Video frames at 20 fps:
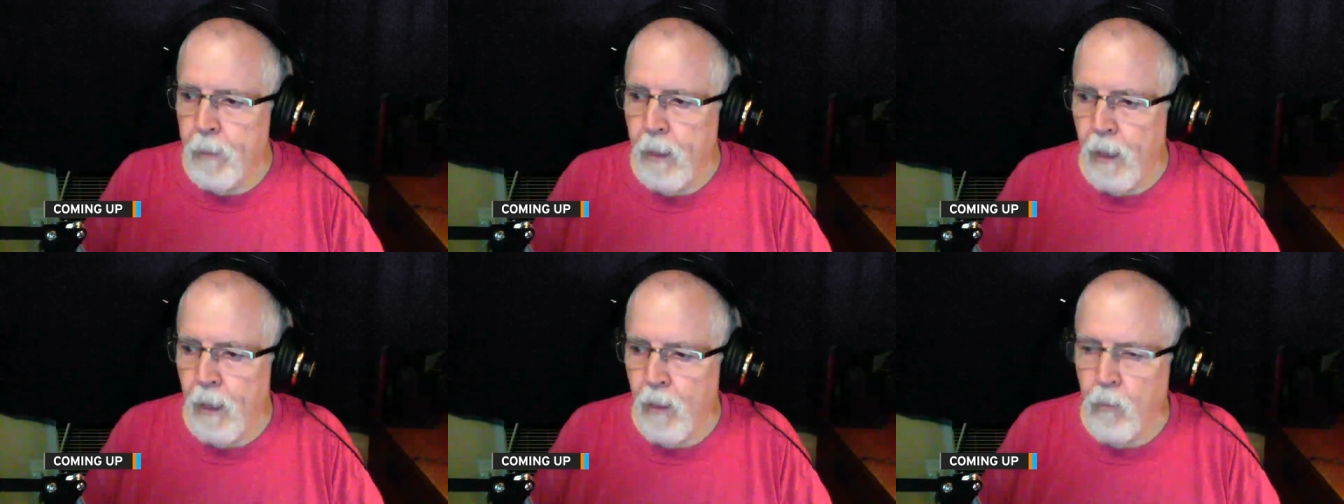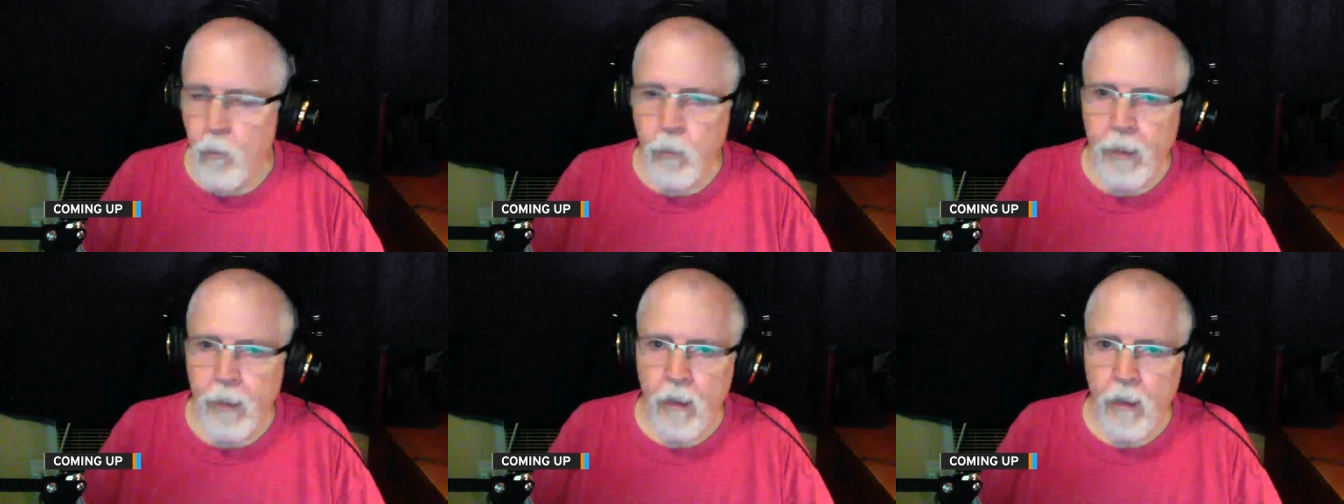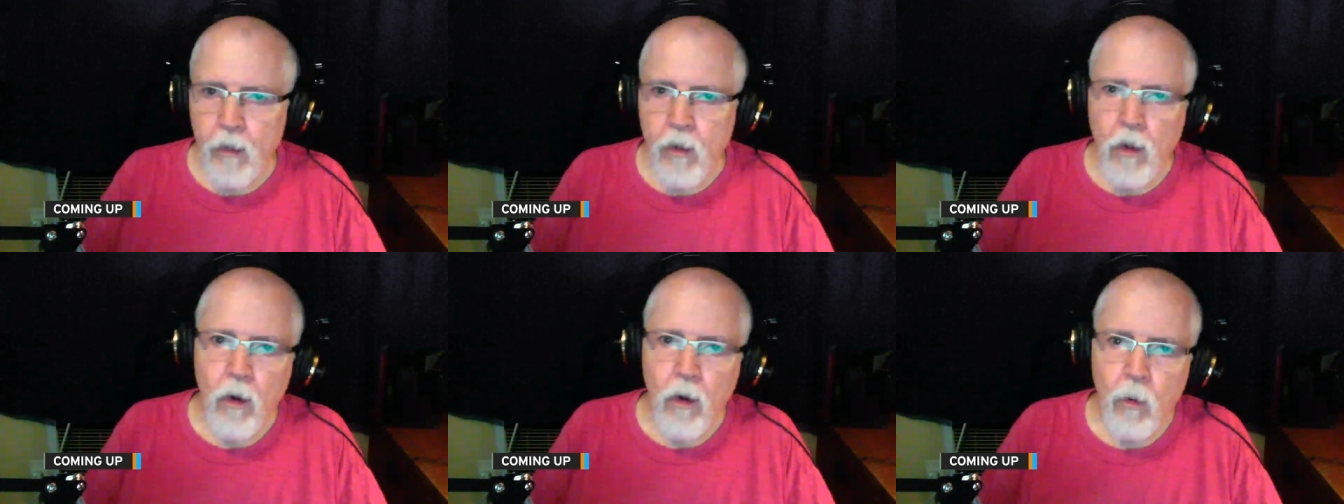and we
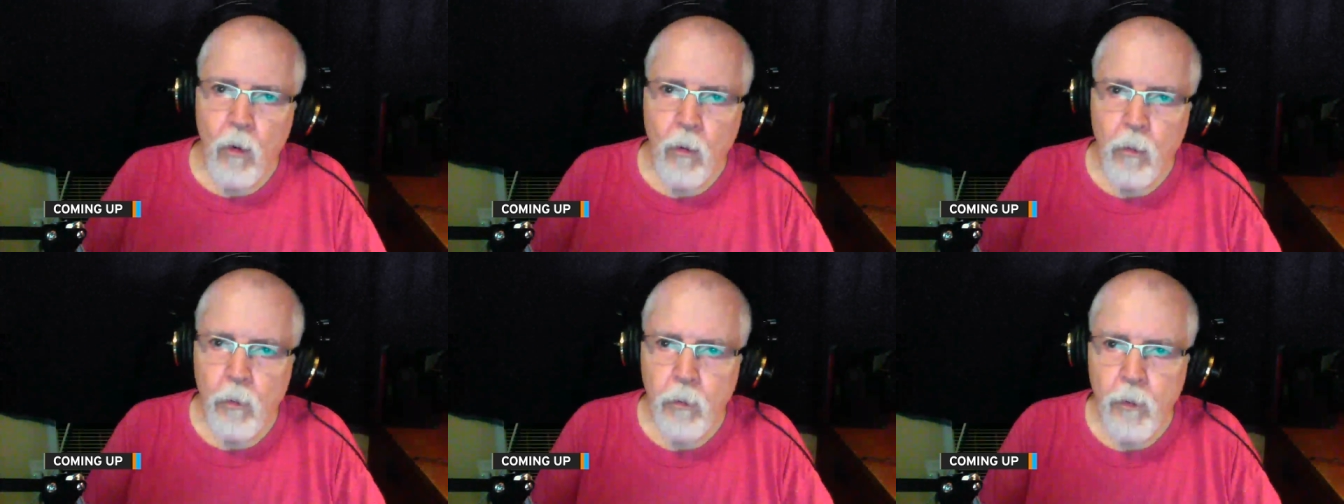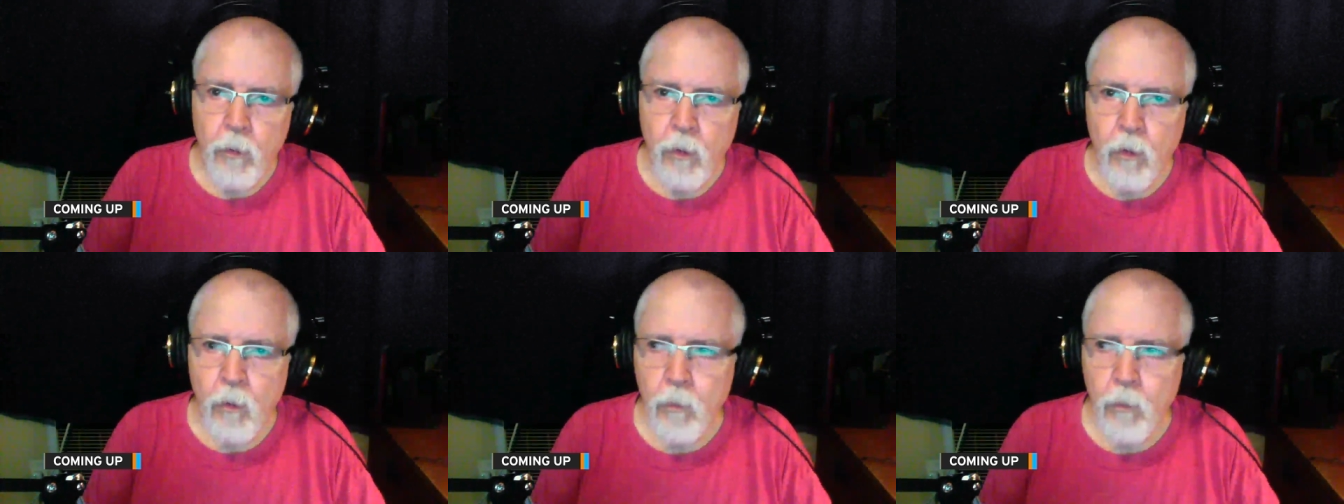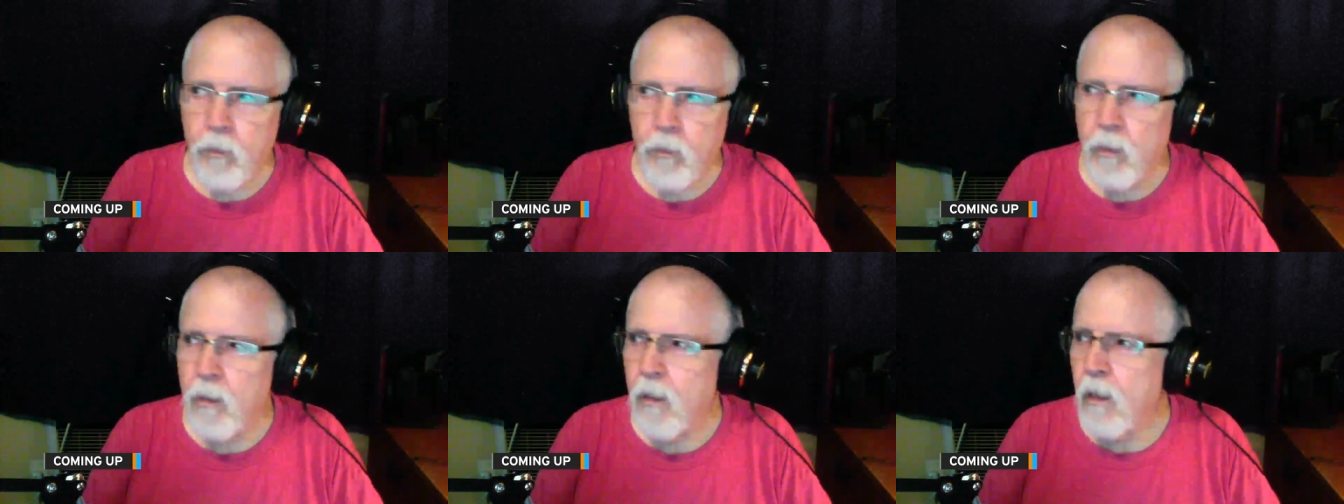can know, you know,
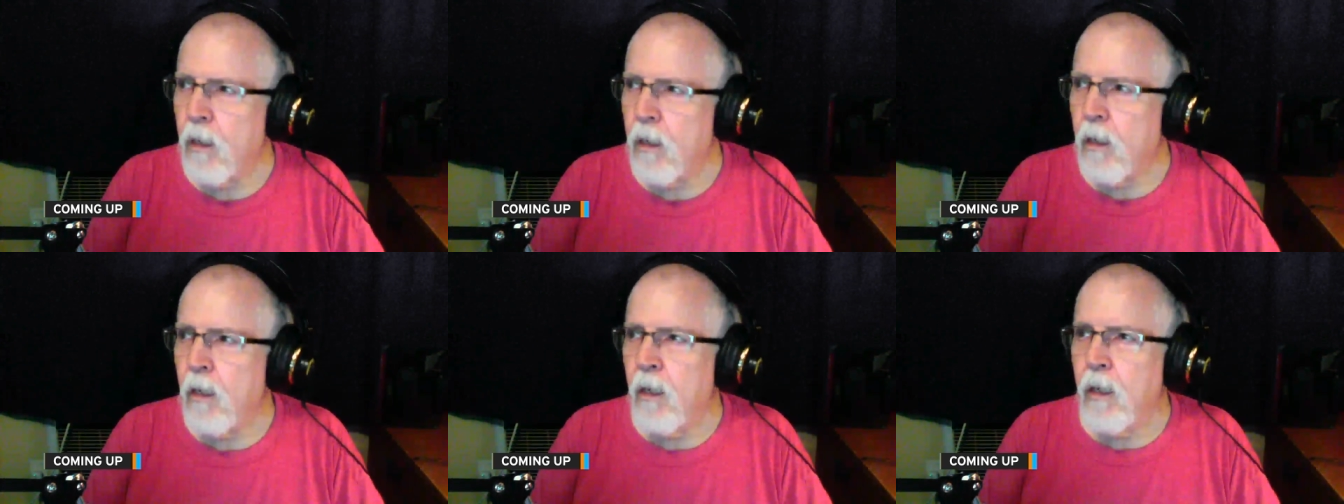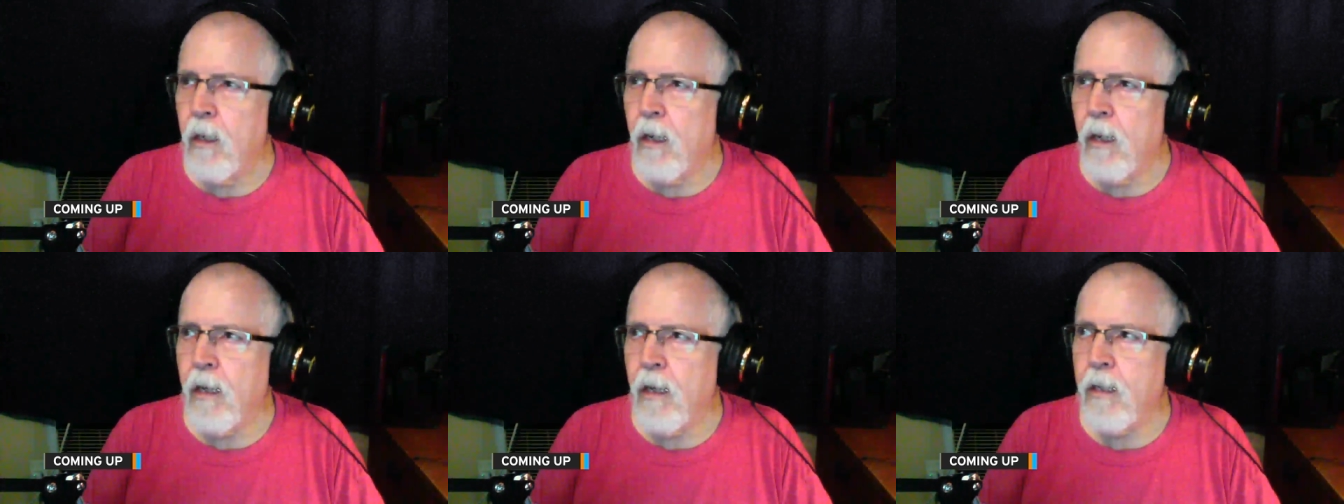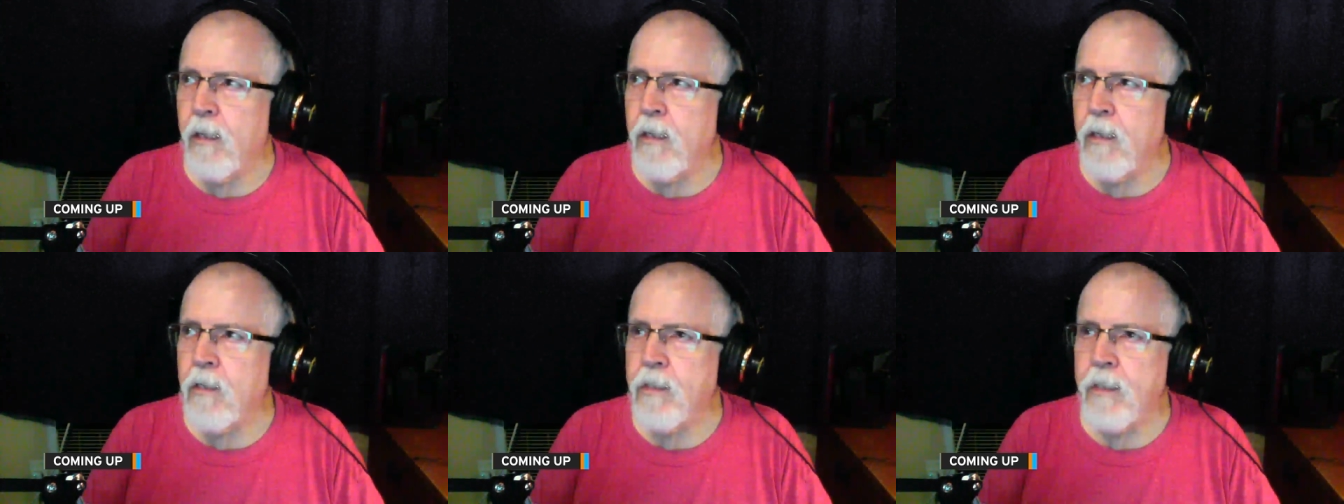that and
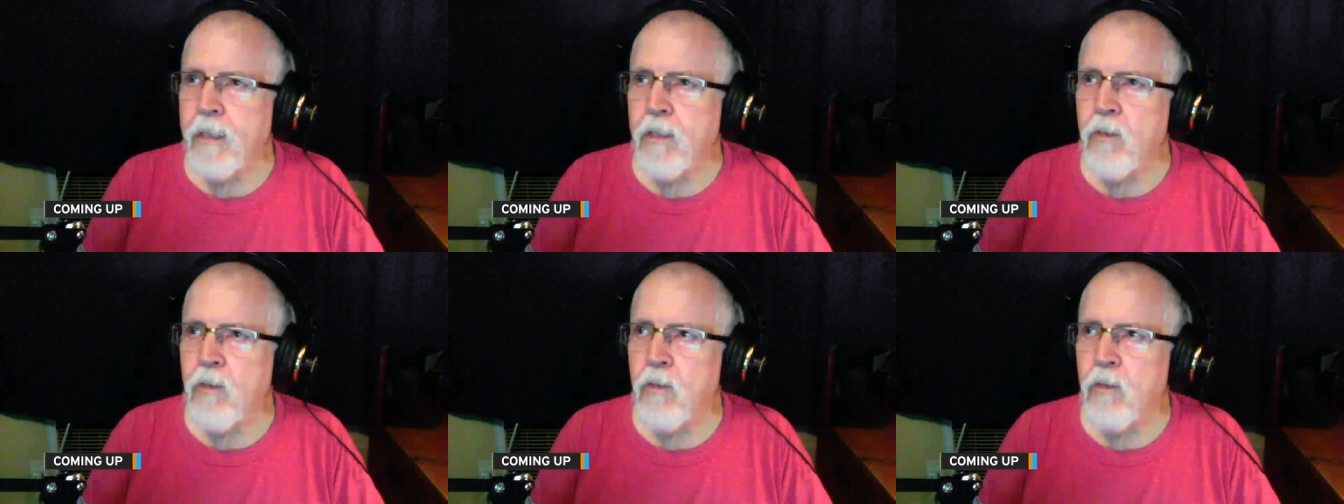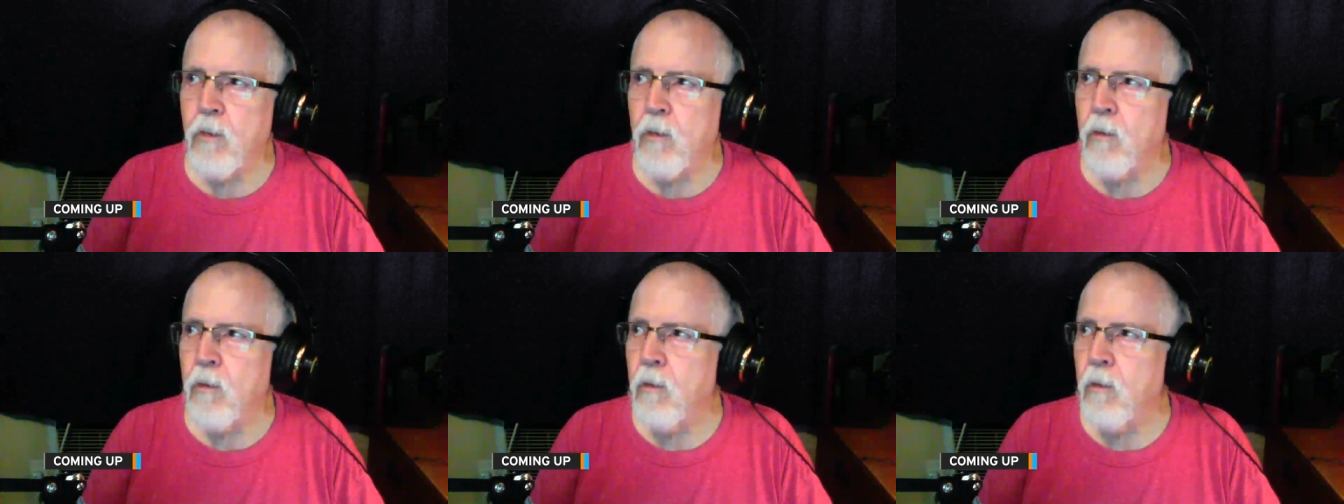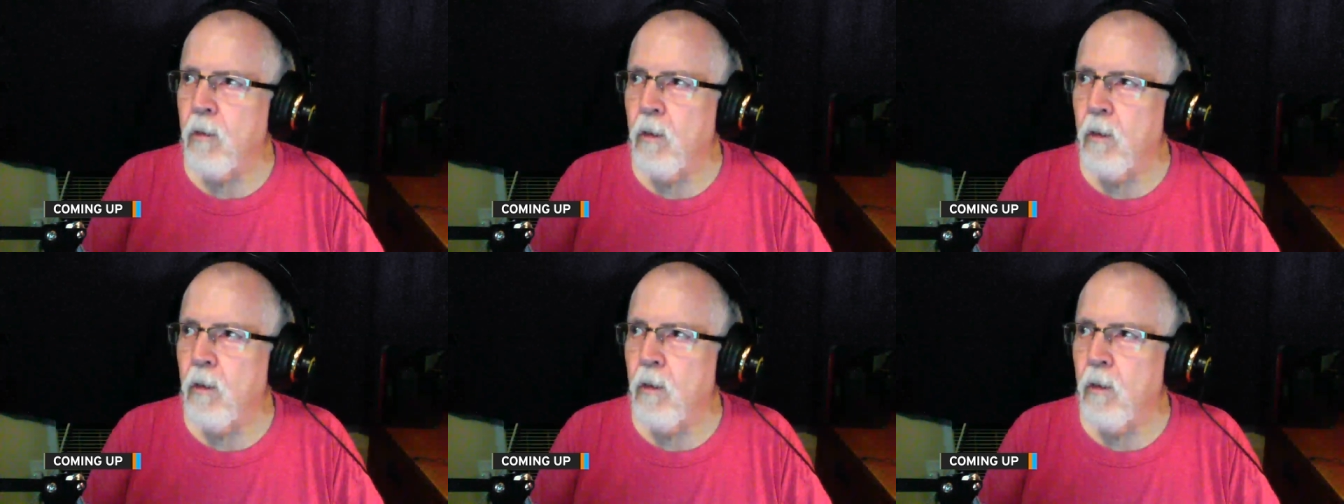these things are